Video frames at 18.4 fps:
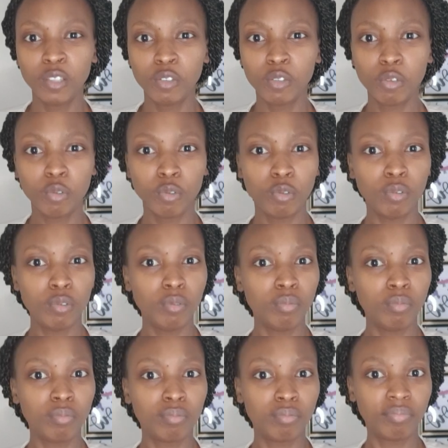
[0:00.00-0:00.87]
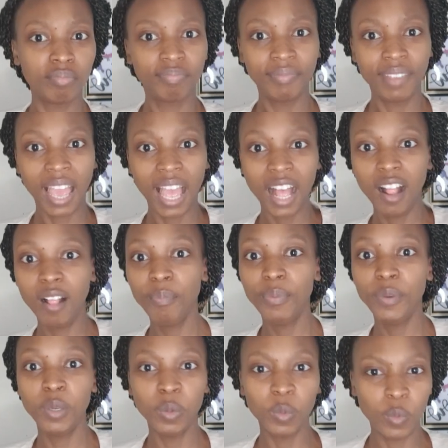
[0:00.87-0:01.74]
to
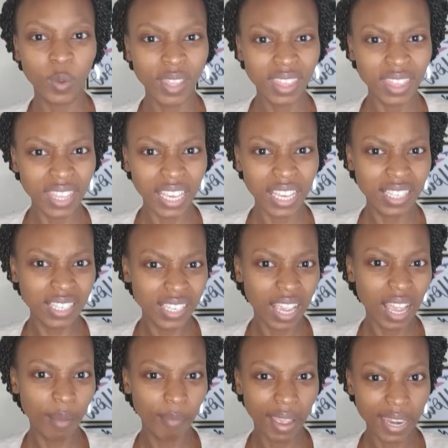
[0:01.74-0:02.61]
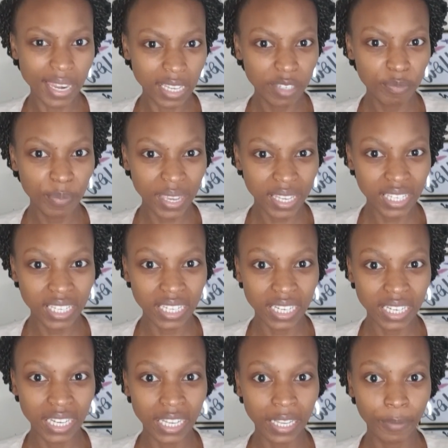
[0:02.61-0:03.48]
help you when things come
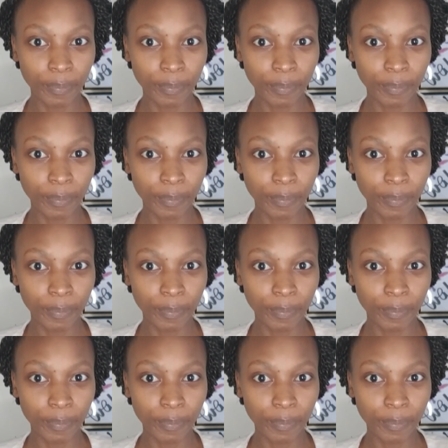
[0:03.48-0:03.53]
unexpectedly.